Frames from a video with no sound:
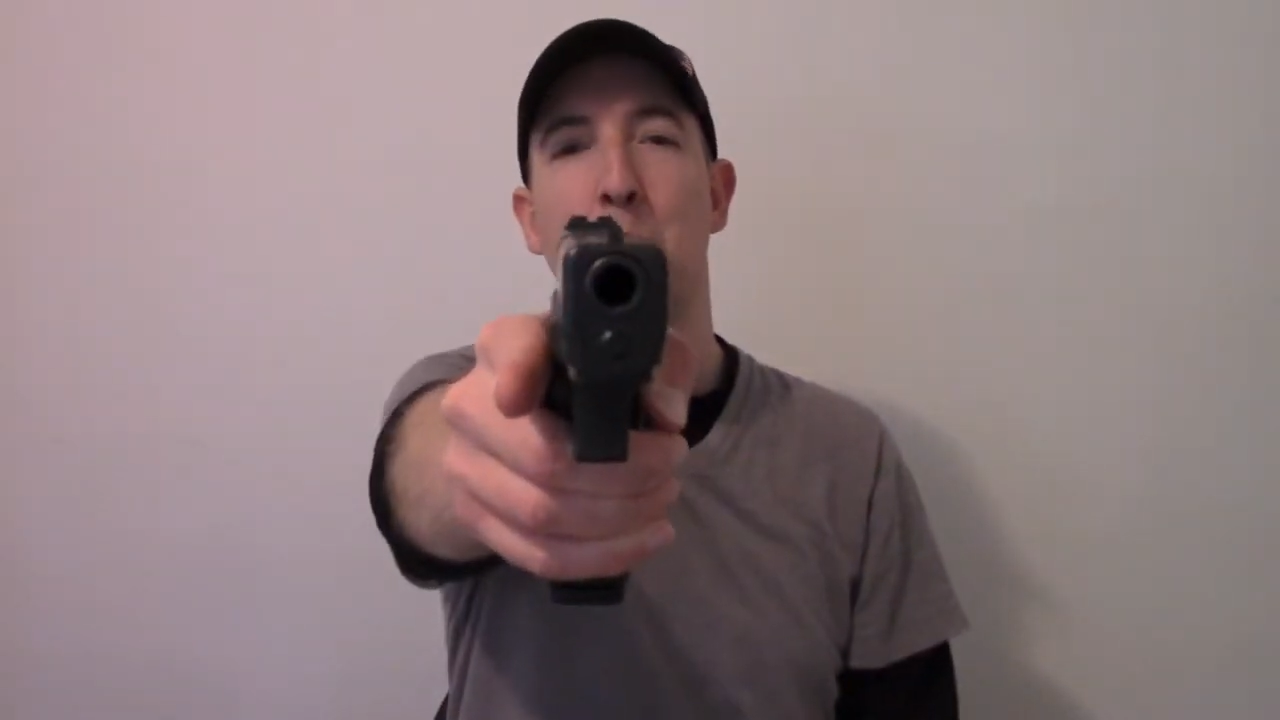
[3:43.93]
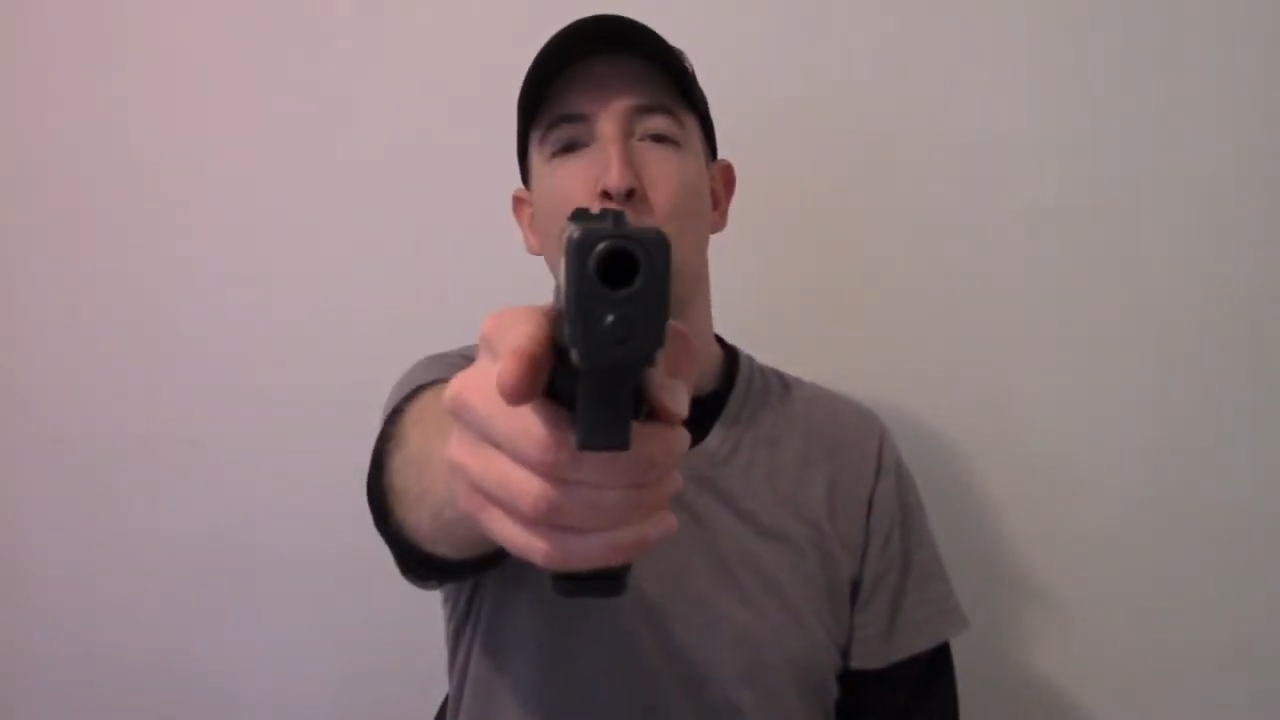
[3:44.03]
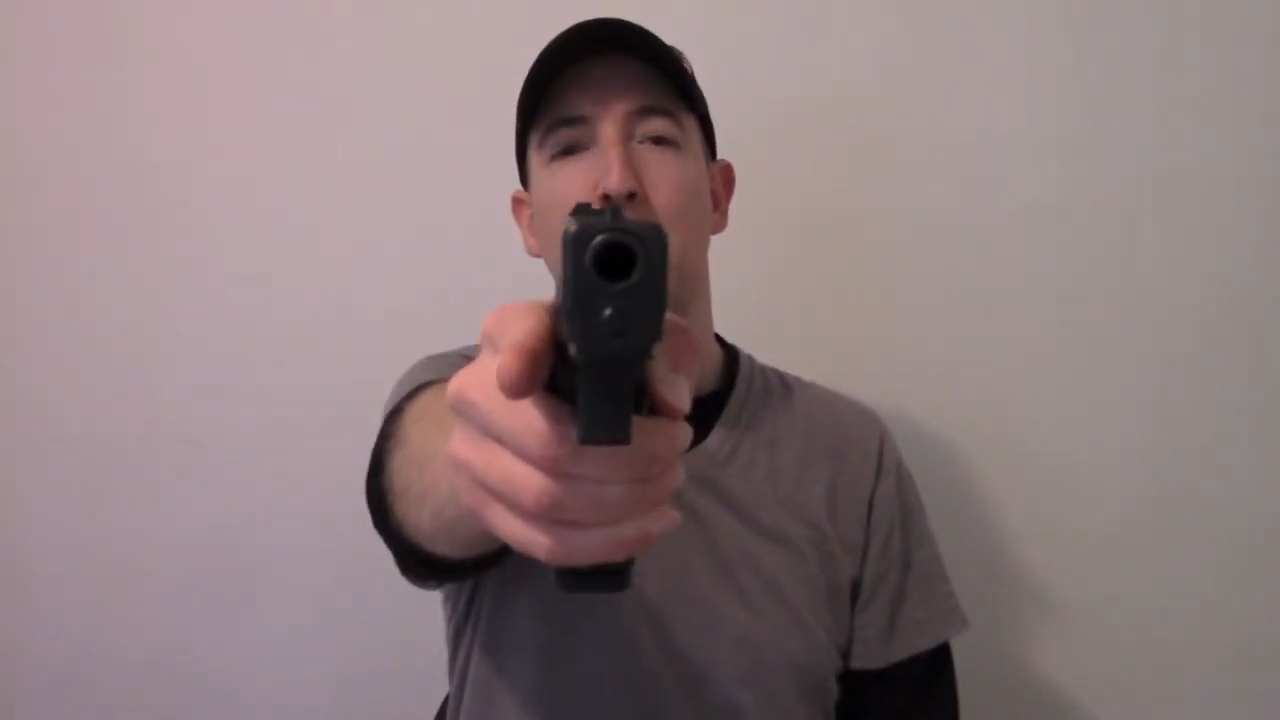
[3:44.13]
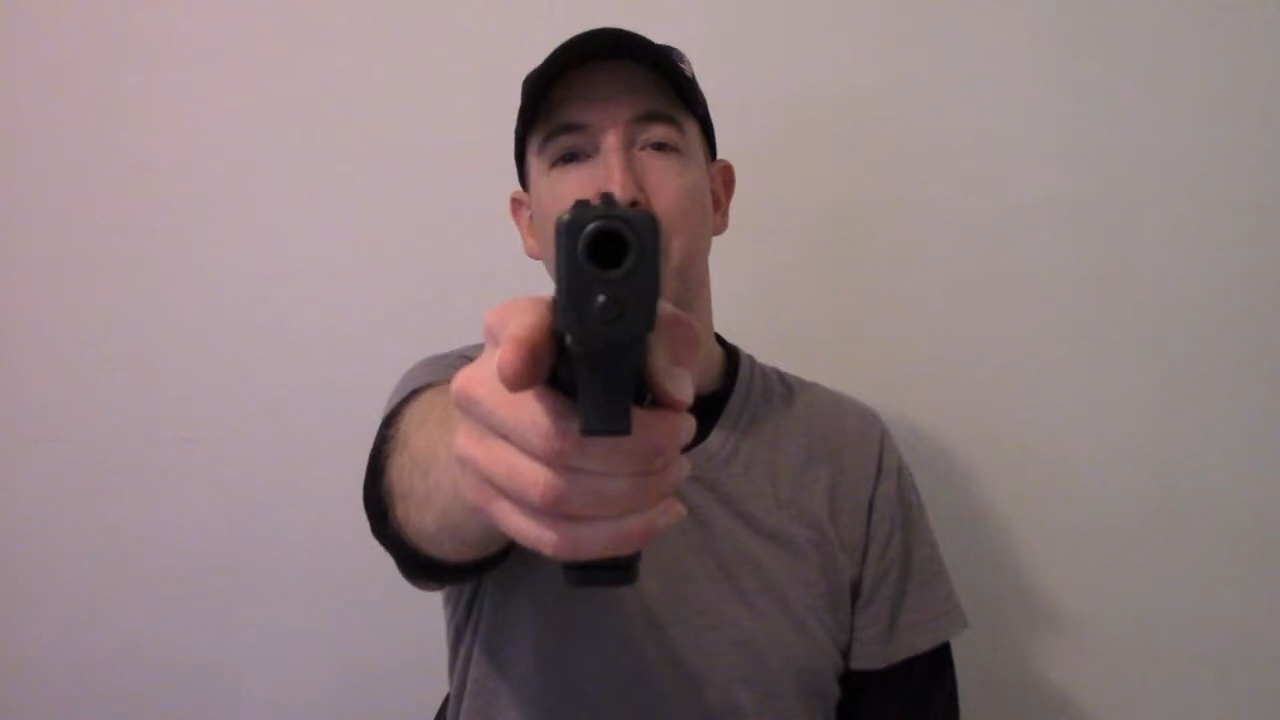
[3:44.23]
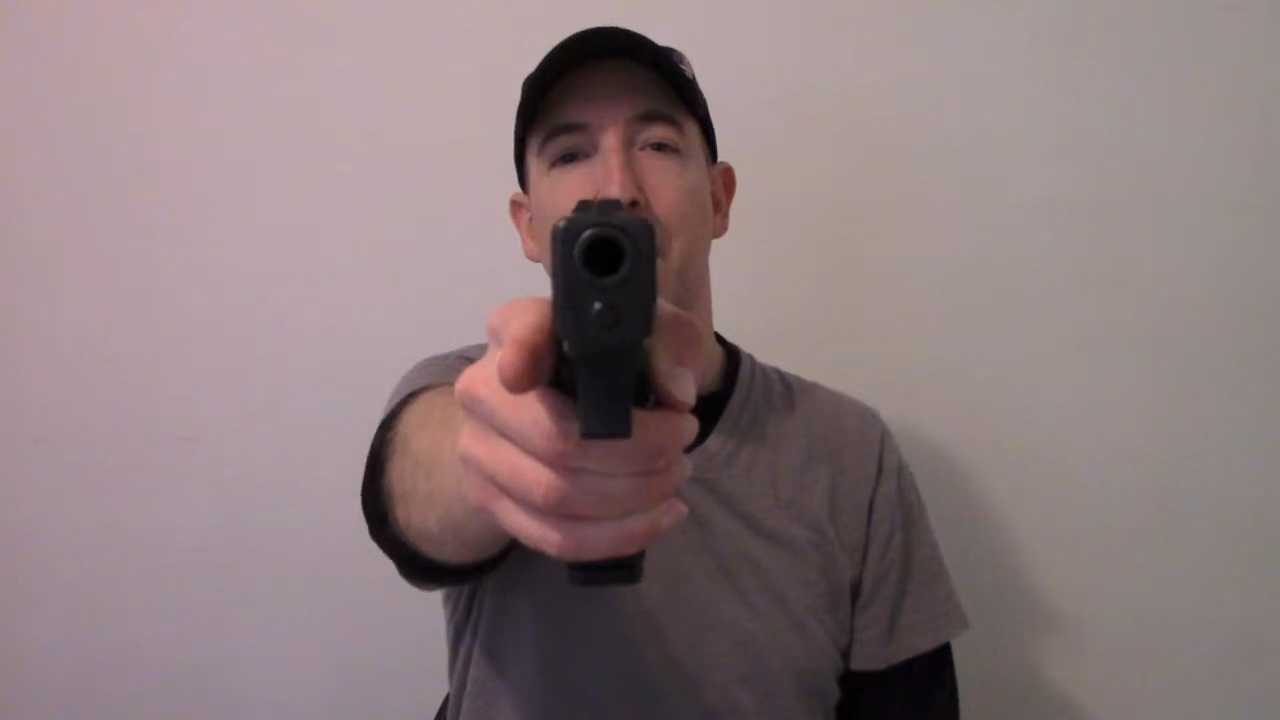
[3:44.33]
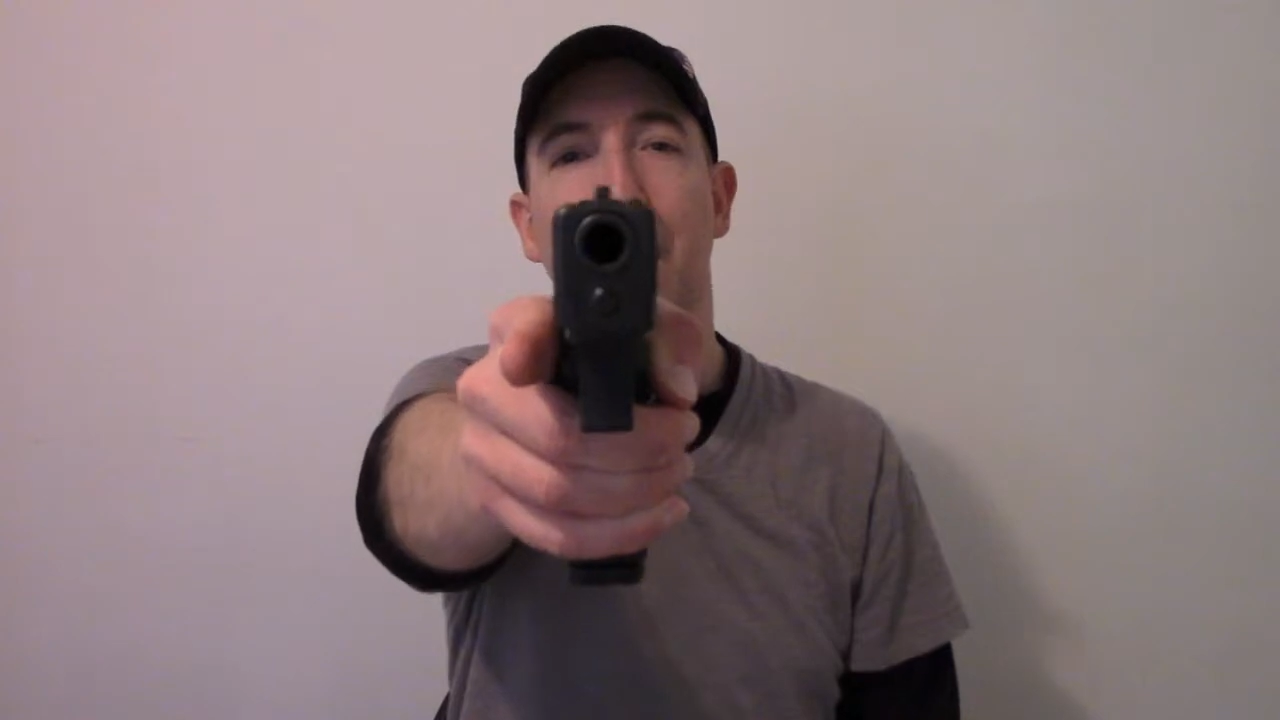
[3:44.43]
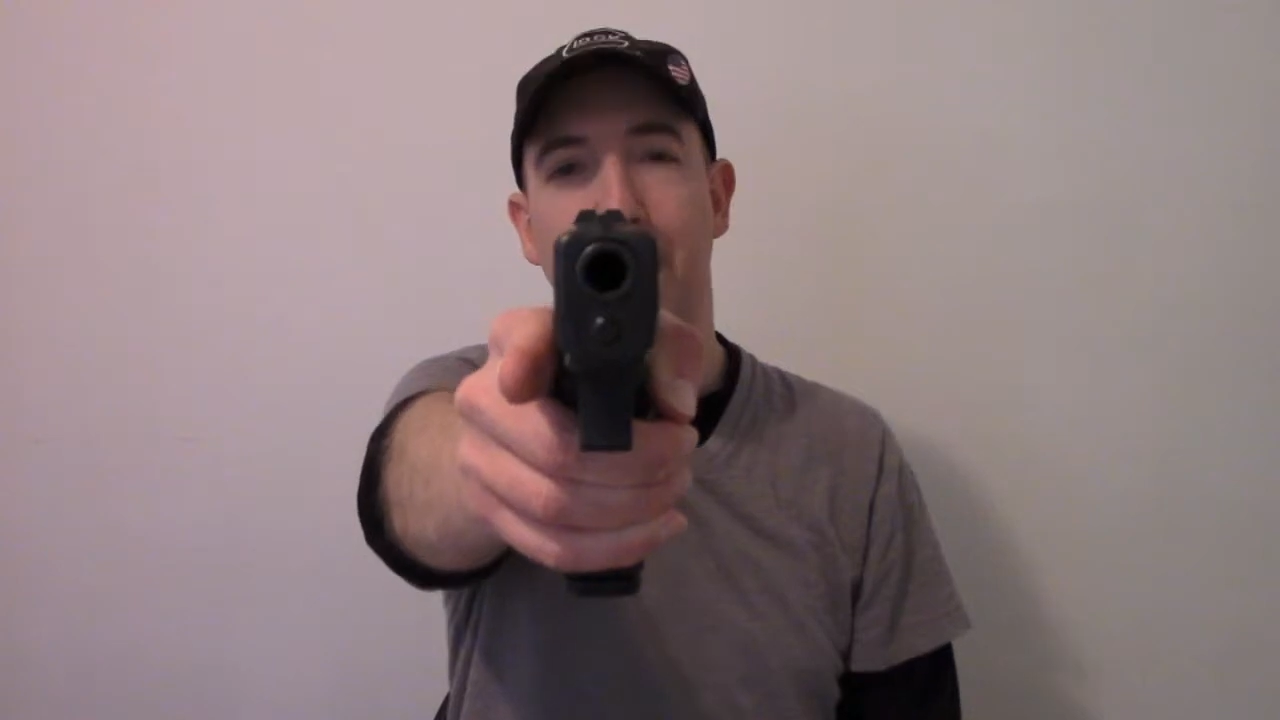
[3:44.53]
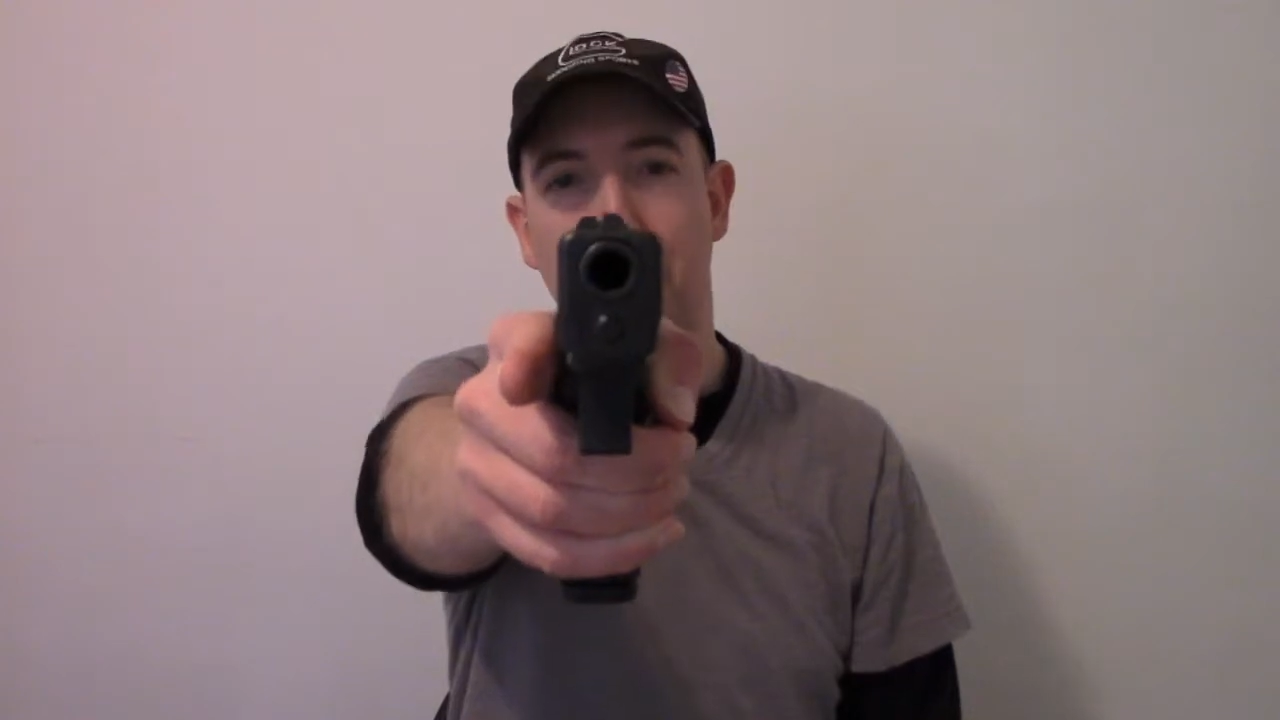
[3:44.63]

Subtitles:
pointing it at